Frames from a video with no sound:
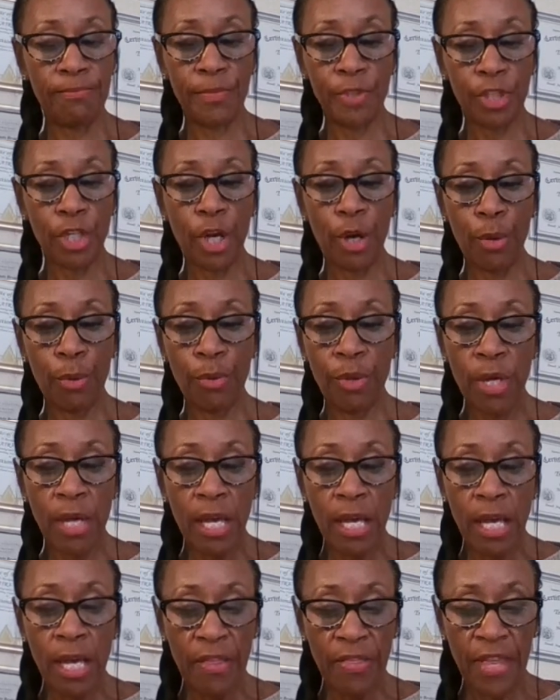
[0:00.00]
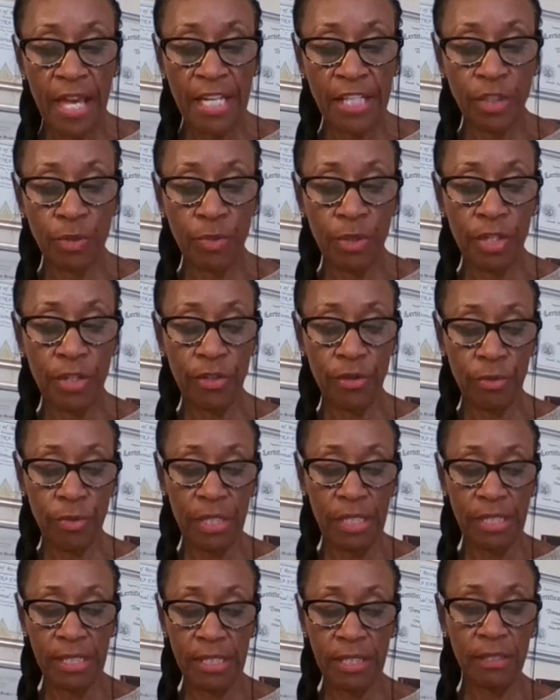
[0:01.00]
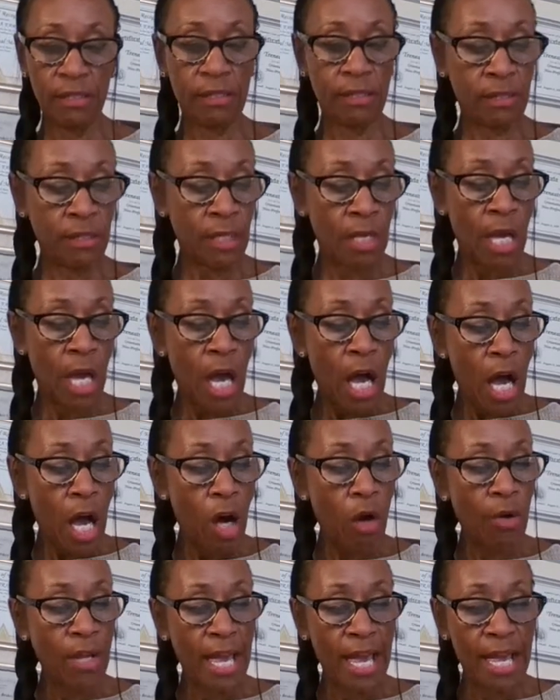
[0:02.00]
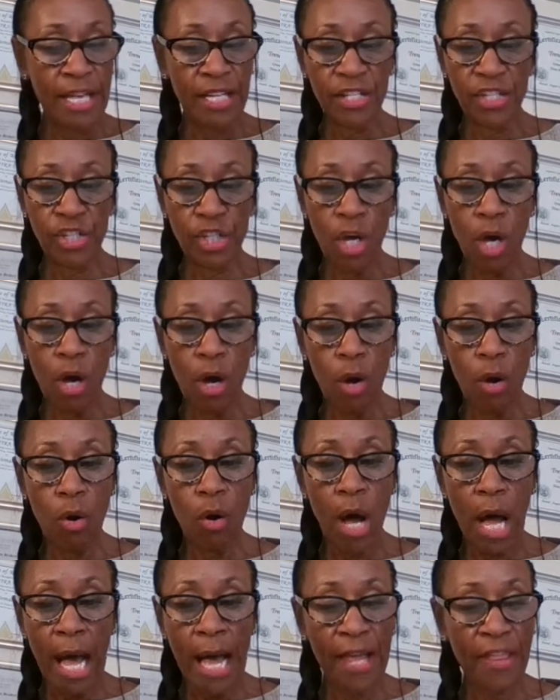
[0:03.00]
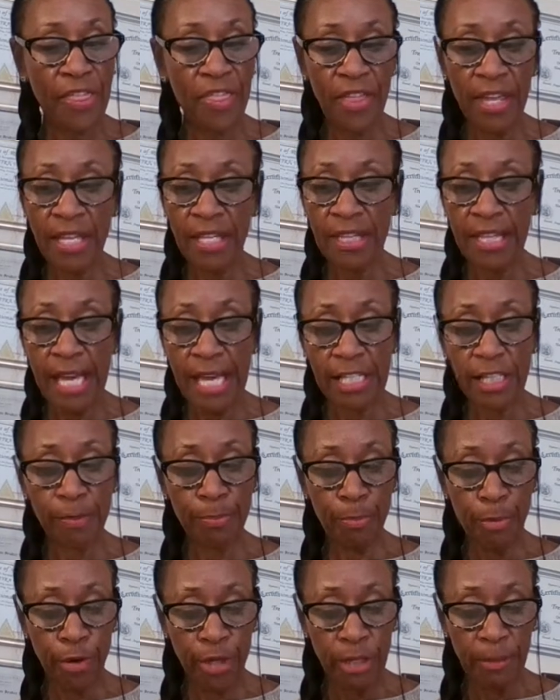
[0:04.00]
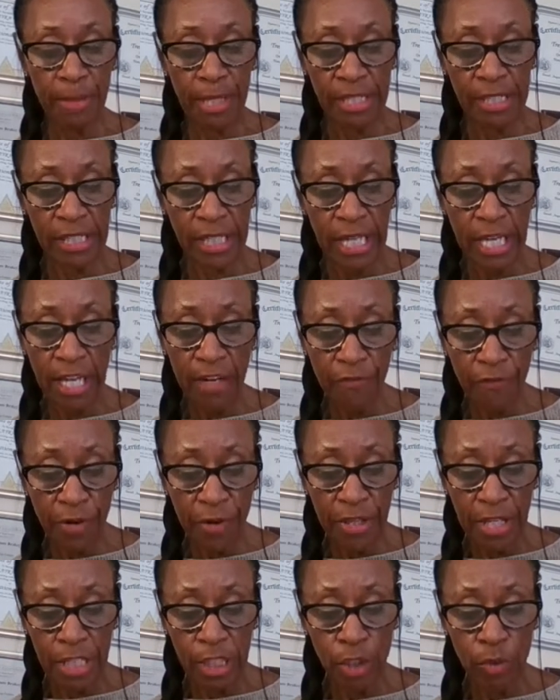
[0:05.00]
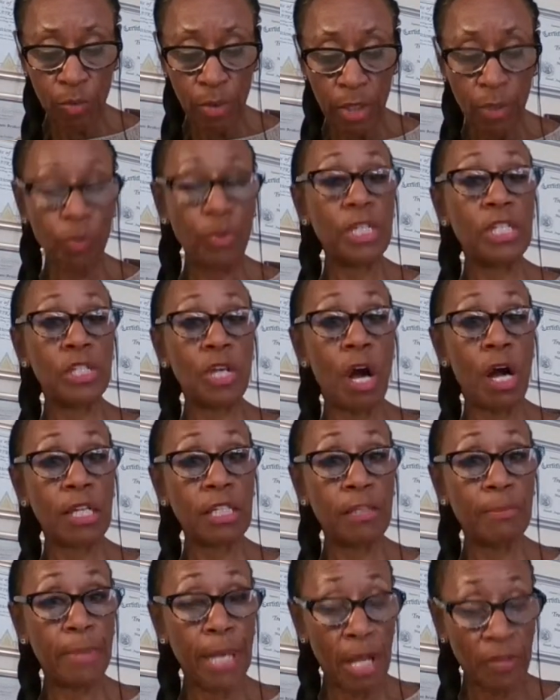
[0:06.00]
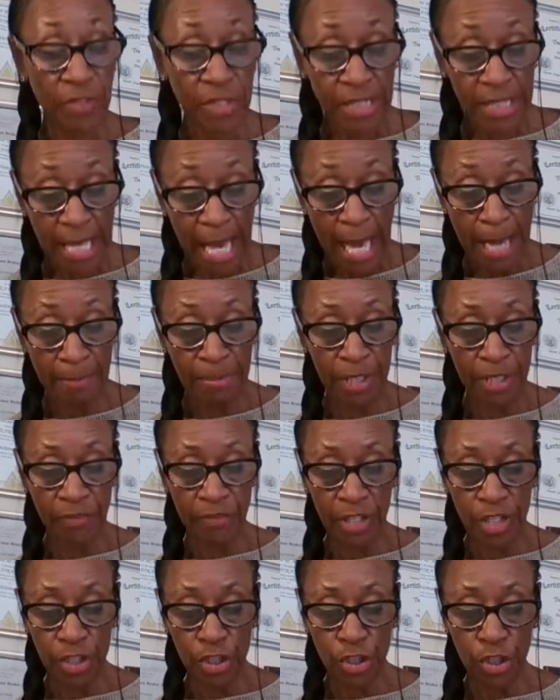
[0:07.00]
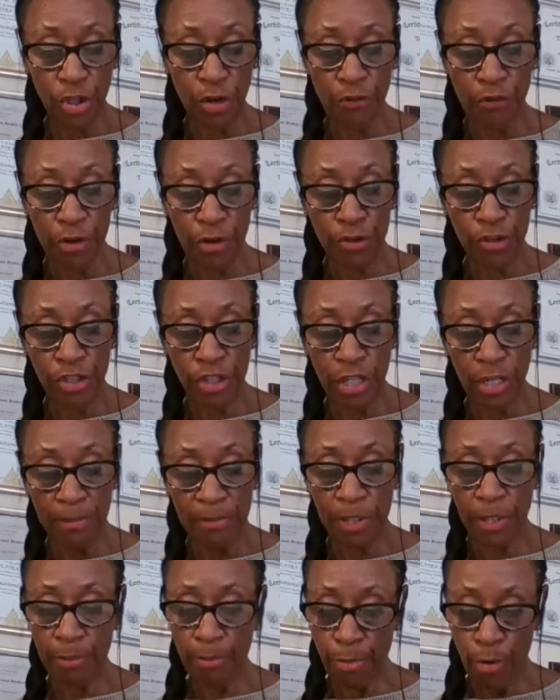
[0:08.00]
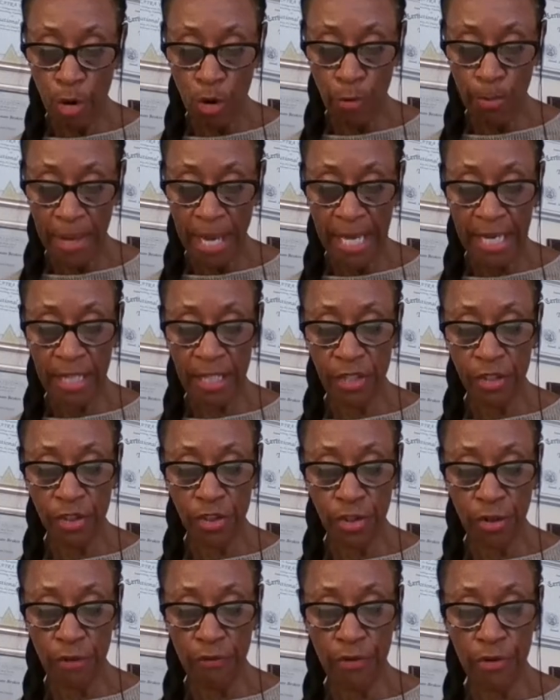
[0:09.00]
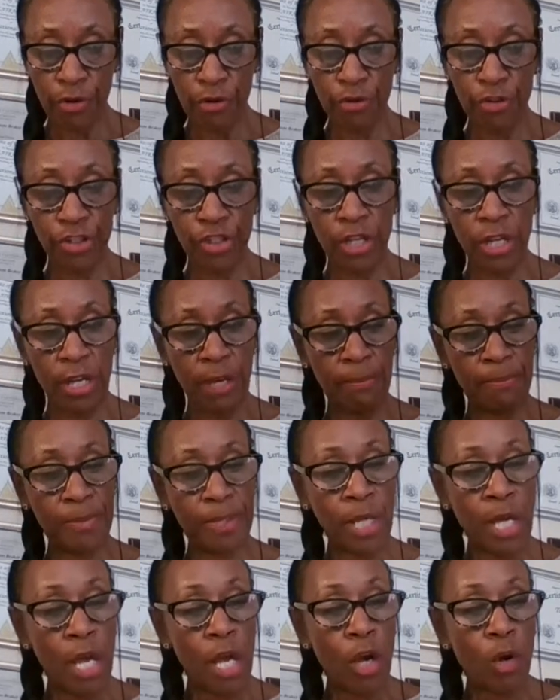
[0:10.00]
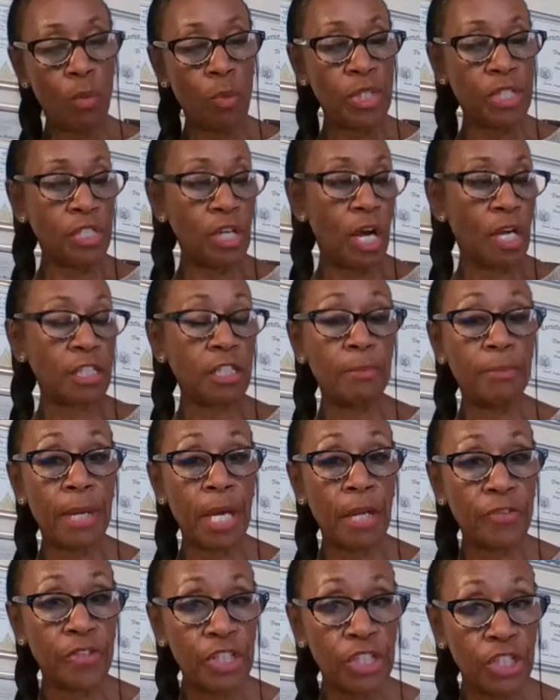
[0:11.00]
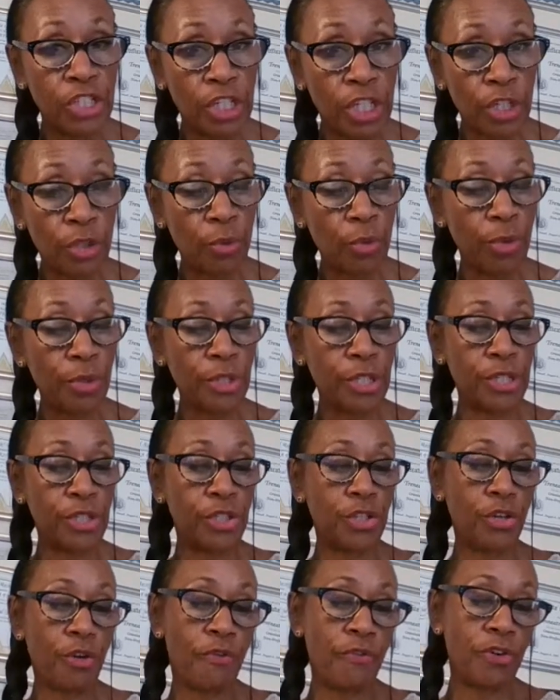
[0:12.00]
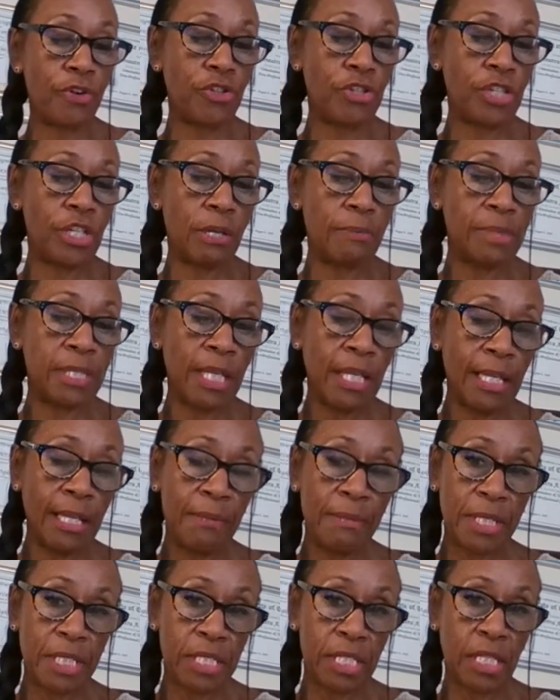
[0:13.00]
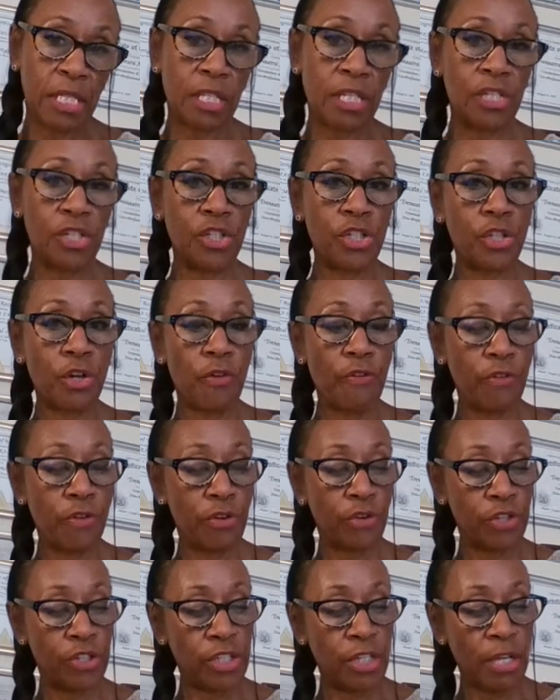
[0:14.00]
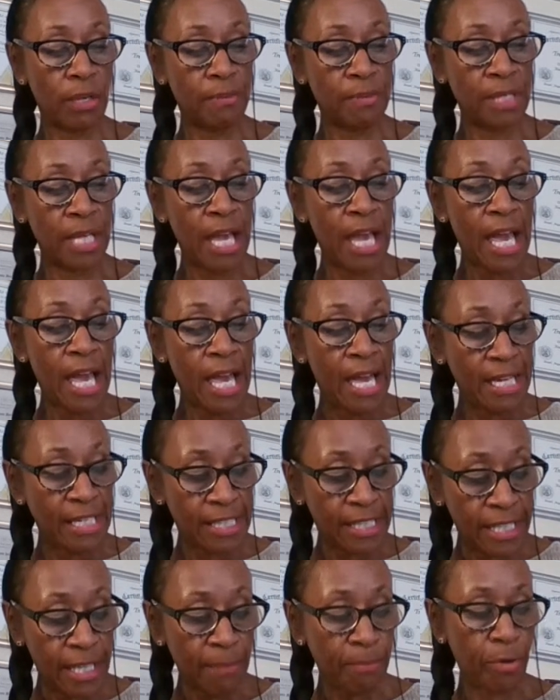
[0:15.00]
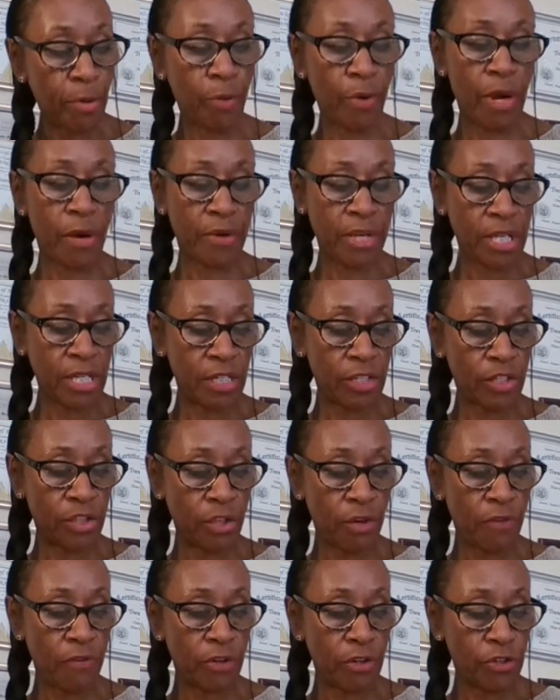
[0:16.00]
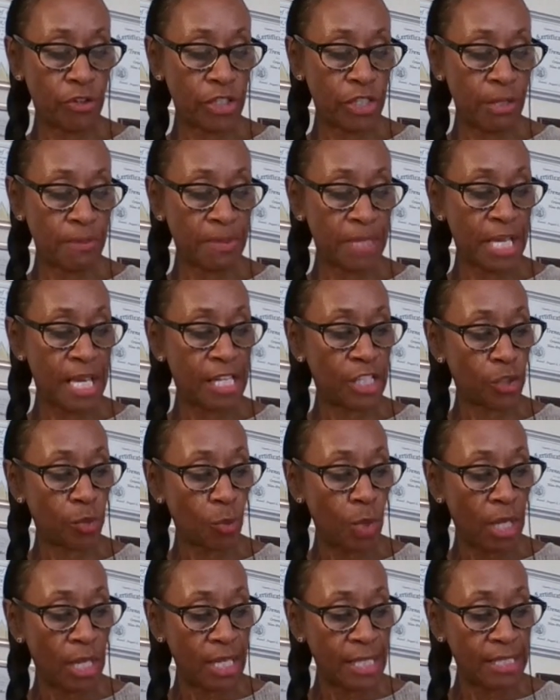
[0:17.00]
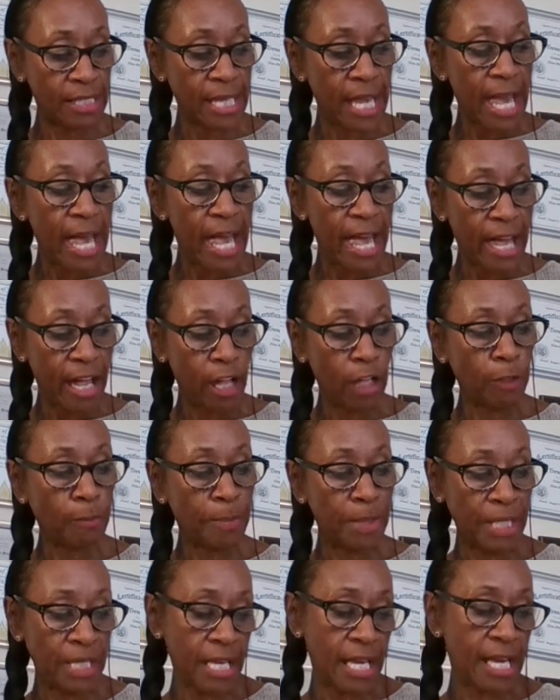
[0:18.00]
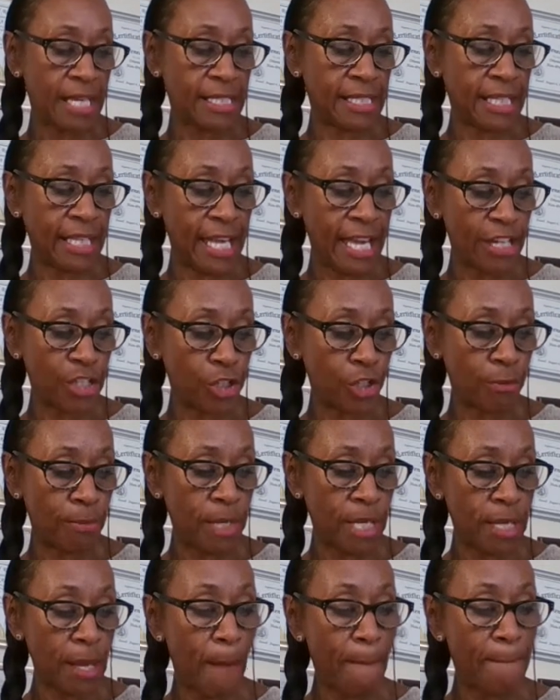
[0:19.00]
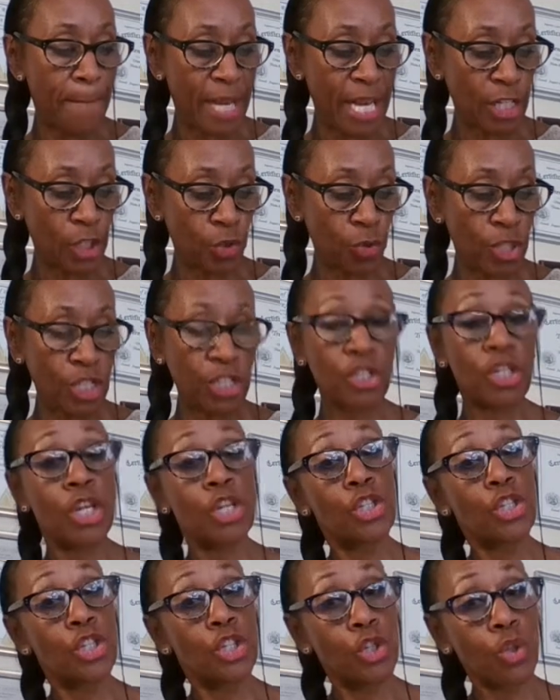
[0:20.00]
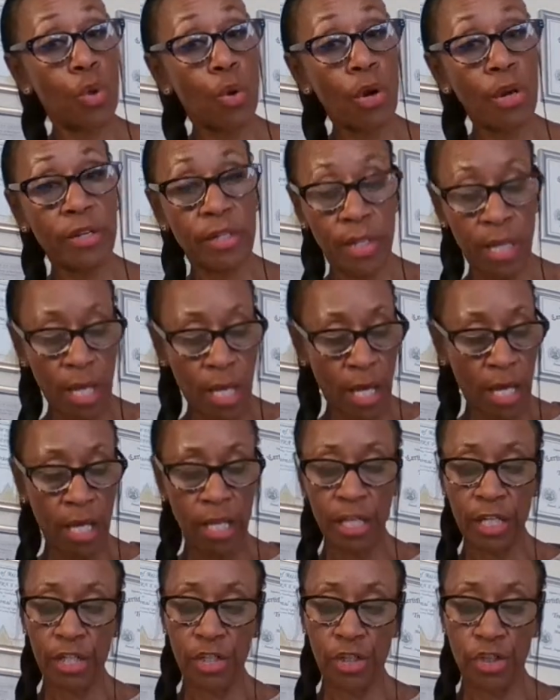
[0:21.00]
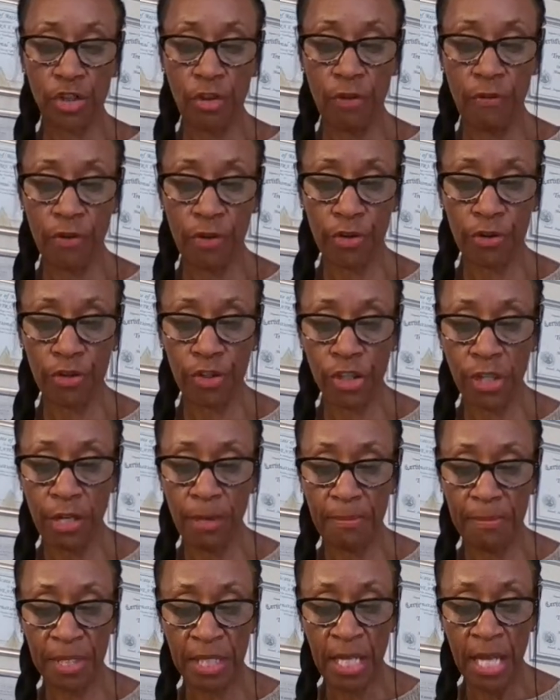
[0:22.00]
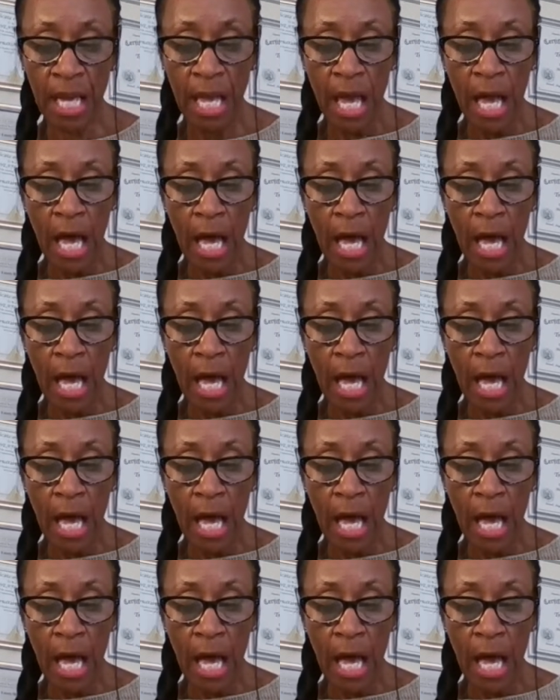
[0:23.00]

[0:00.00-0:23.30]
So that's one of the reasons. Okay, so I think that's pretty much it for this one. We talked about the types of conservatorships, the probate conservatorship. We talked about the general conservatorships, limited conservatorships, and temporary conservatorships, as well as LPS, Lanterman, Petrus, short conservatorships.